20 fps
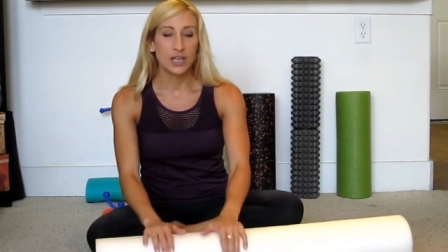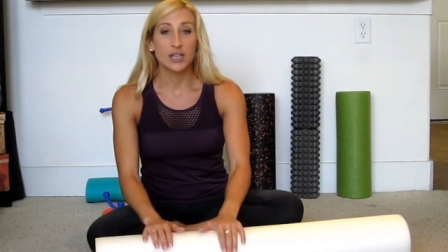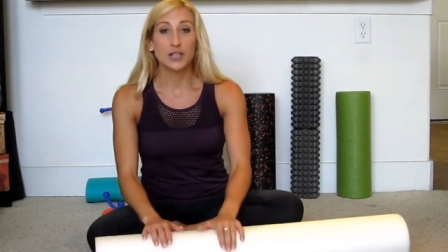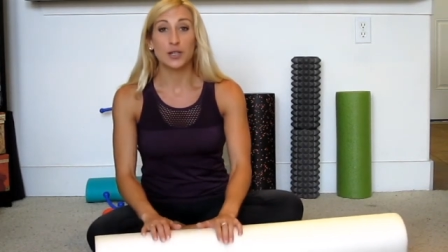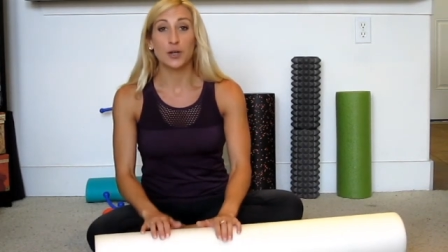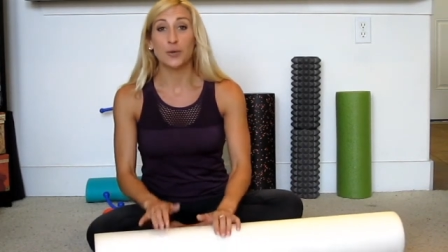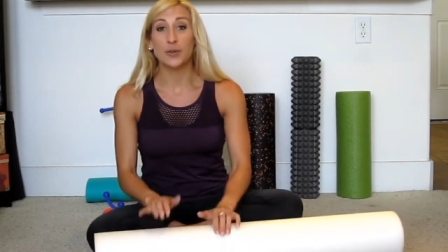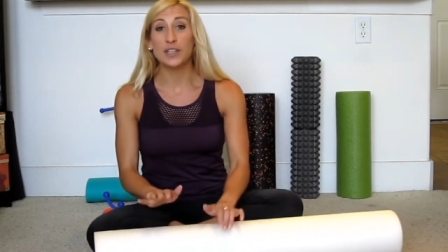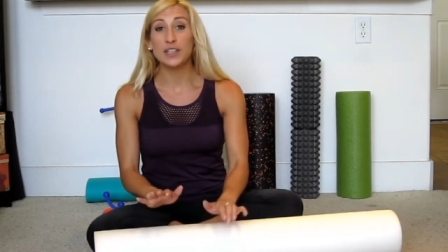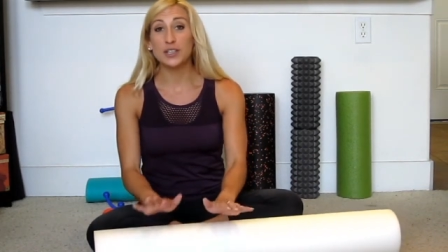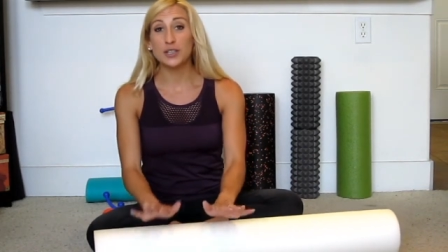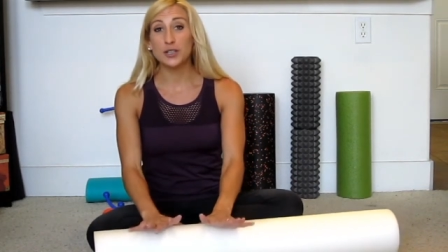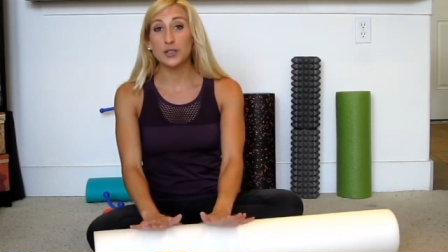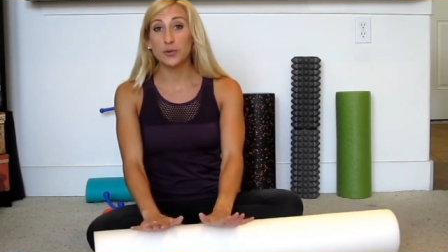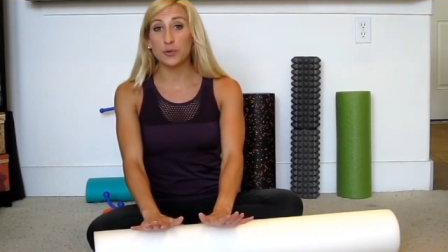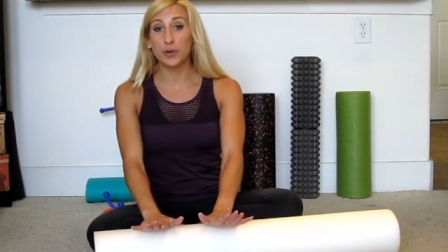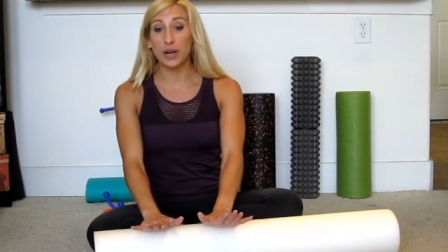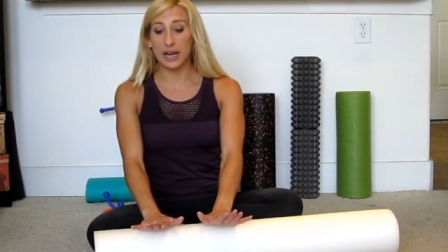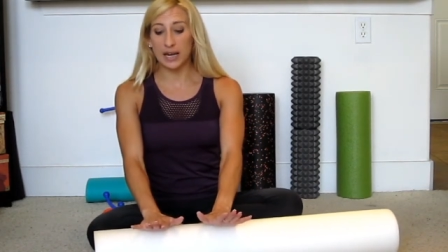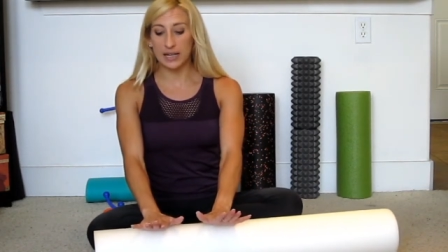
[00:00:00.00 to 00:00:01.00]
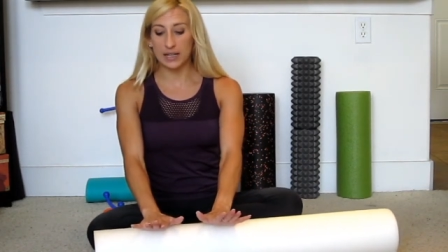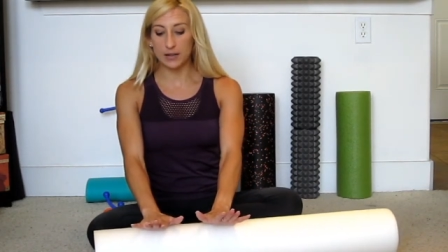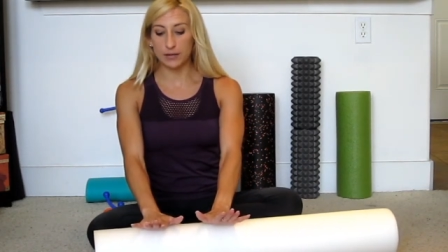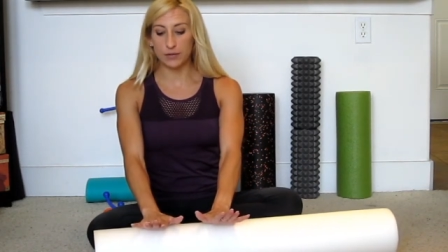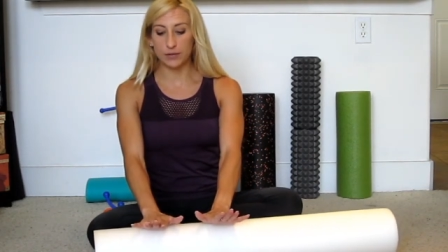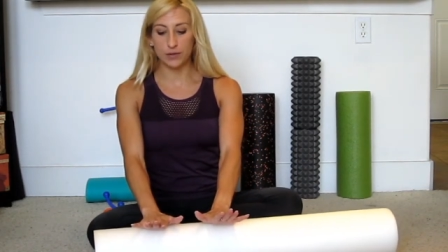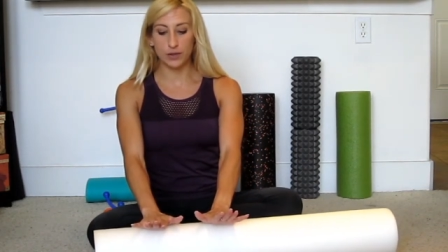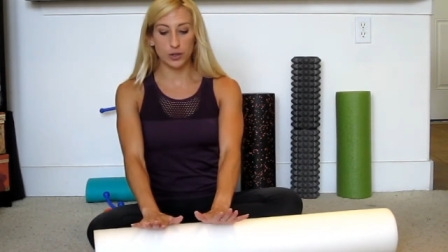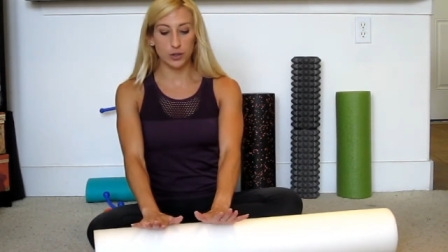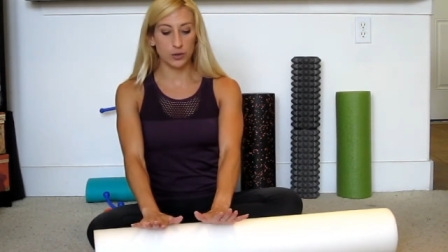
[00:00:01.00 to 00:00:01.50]
So these are great
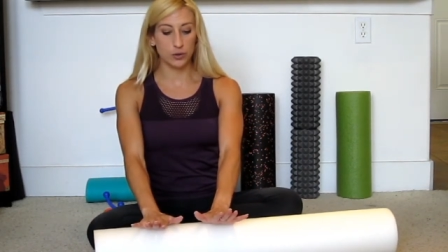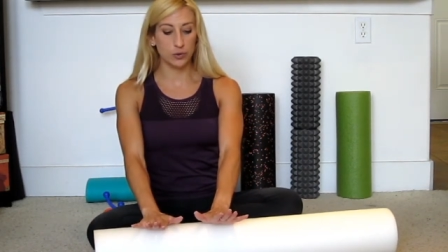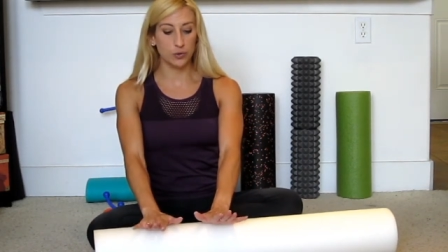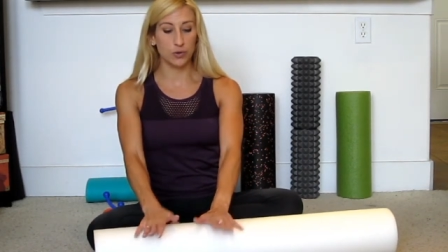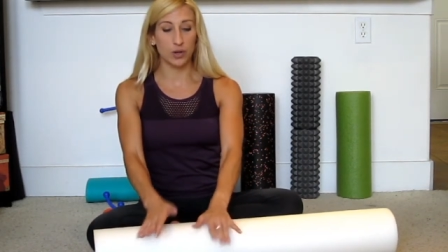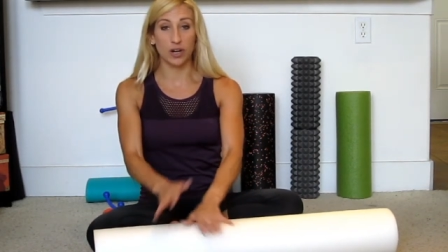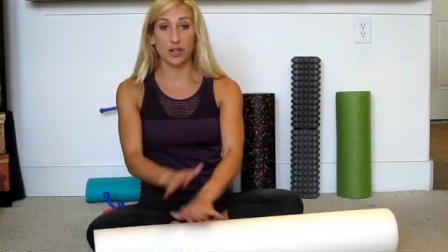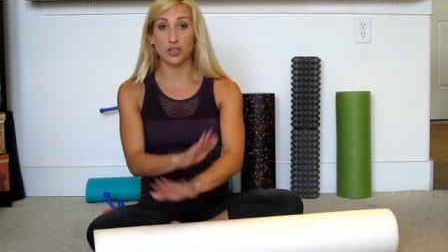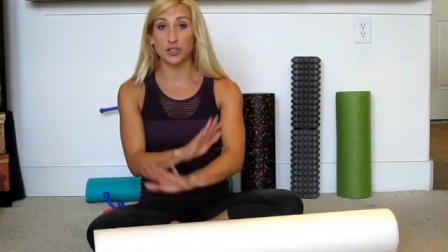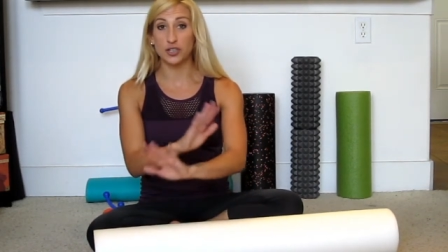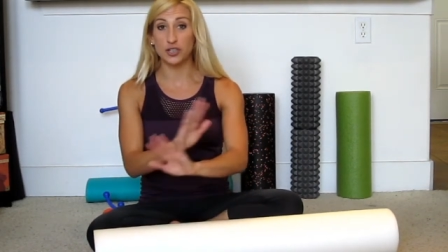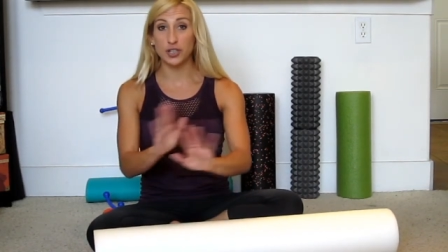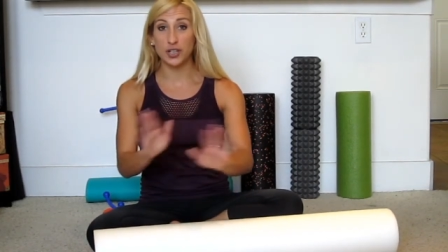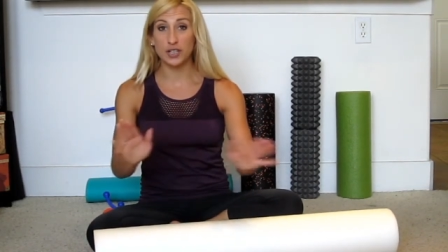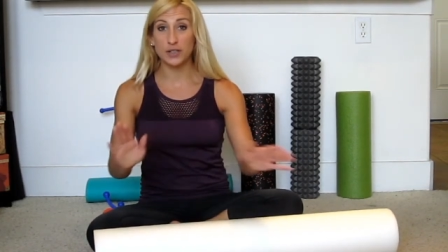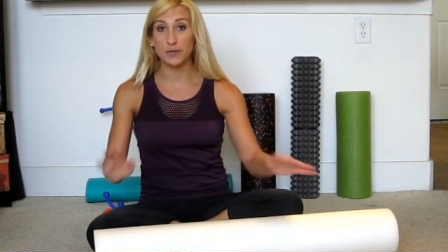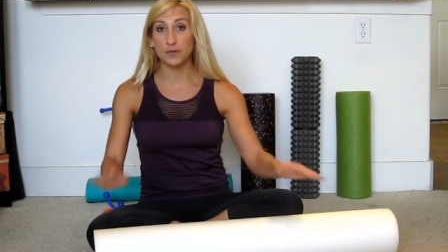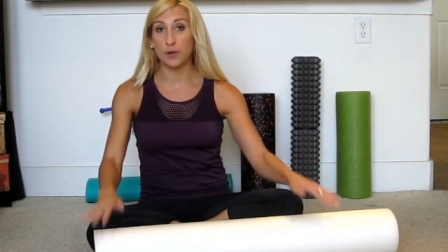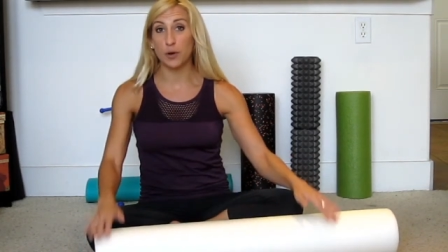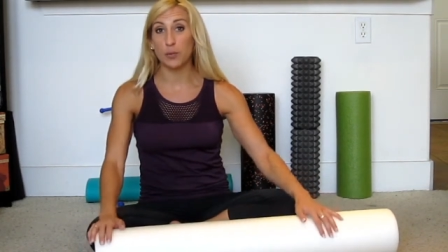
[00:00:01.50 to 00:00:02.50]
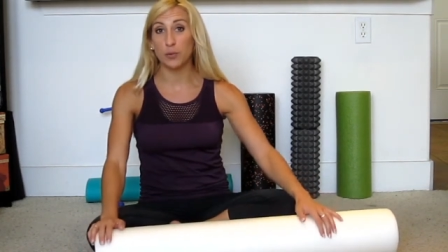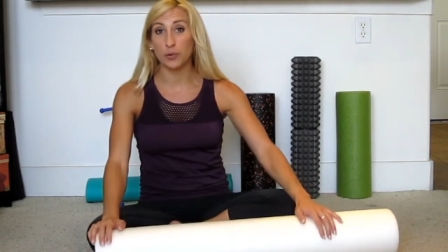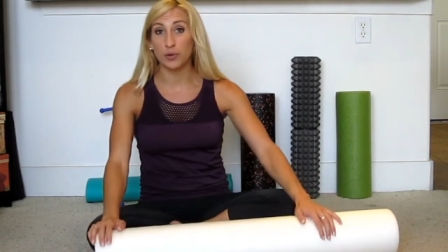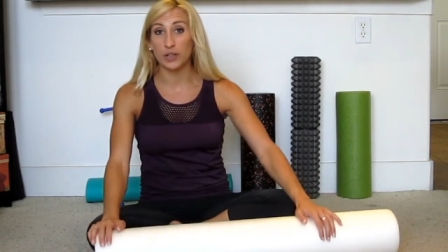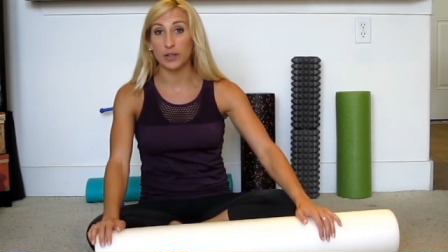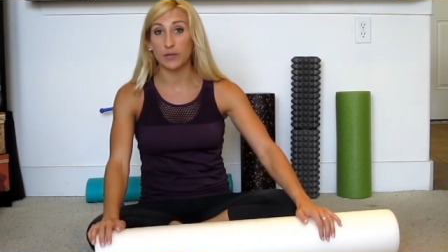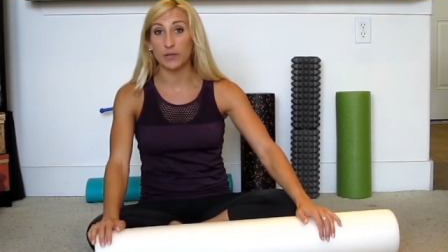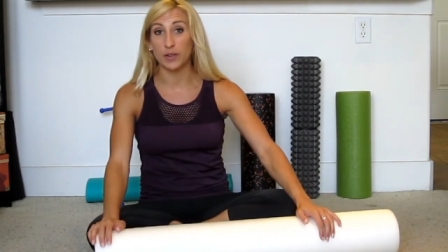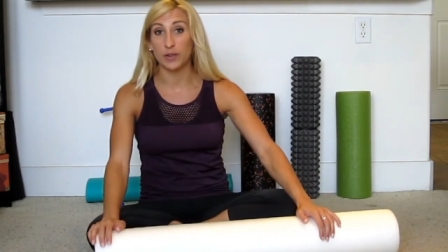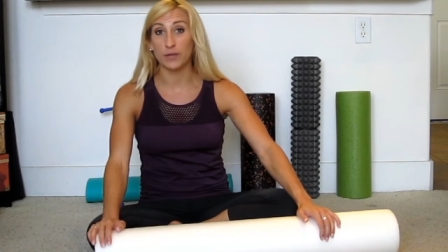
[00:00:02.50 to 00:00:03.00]
if you are just foam
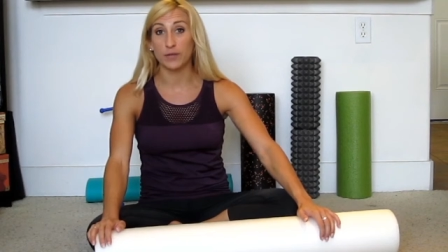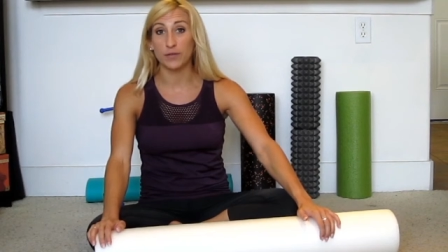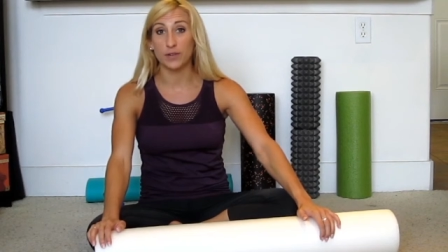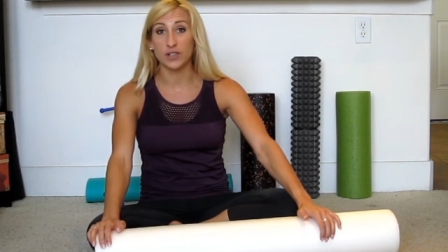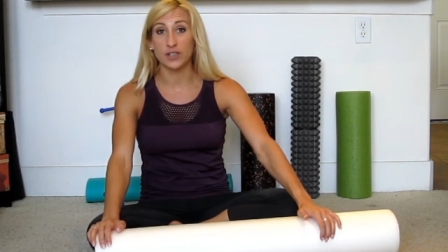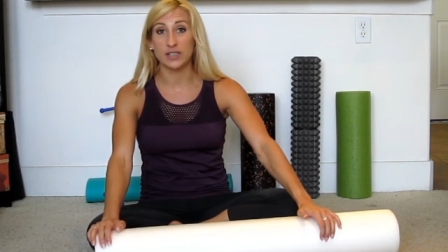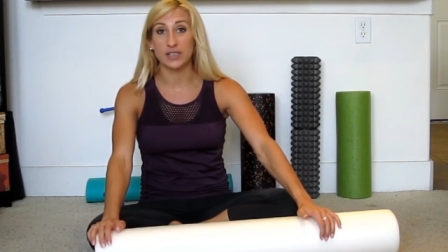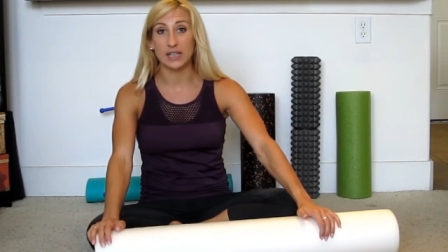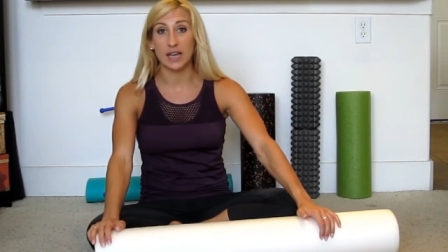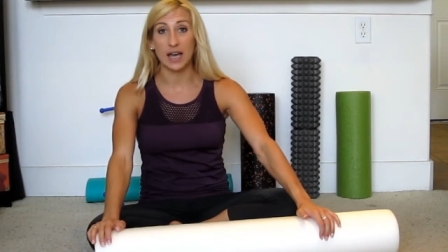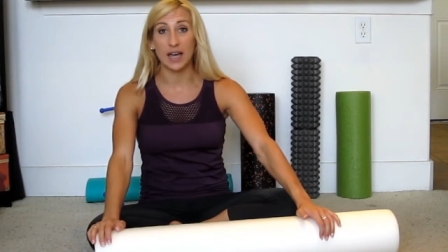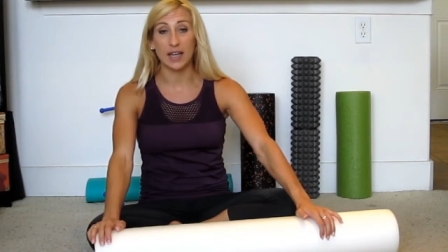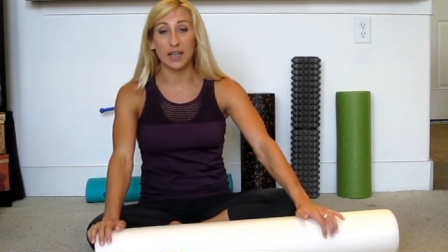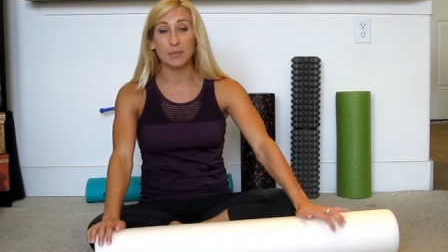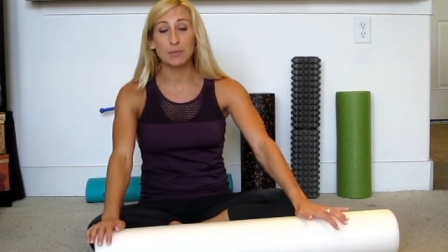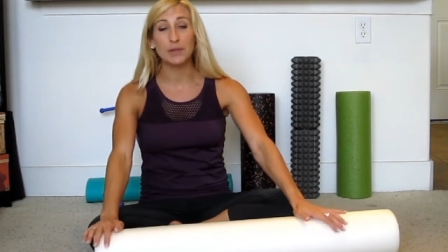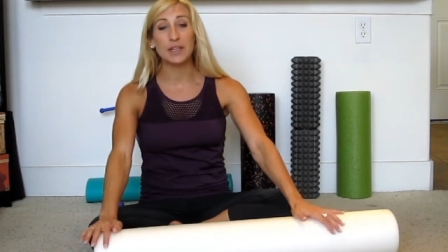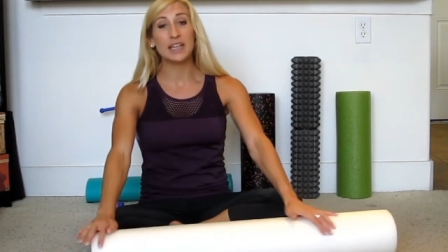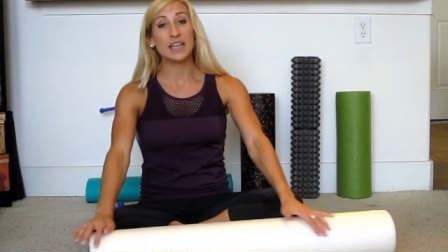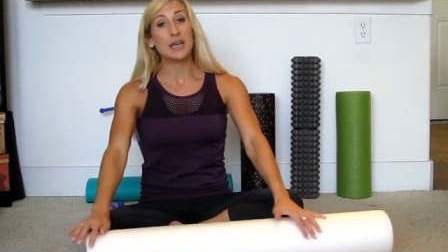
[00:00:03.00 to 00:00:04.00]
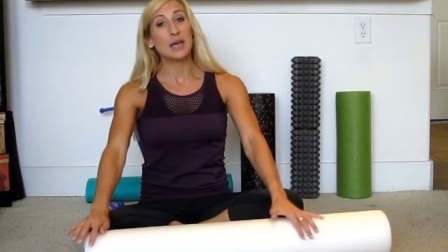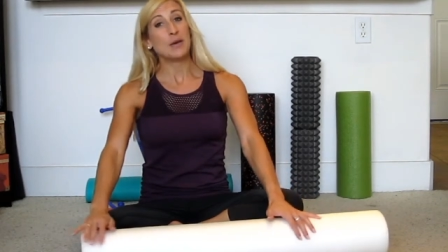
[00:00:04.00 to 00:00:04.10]
rolling for the first time,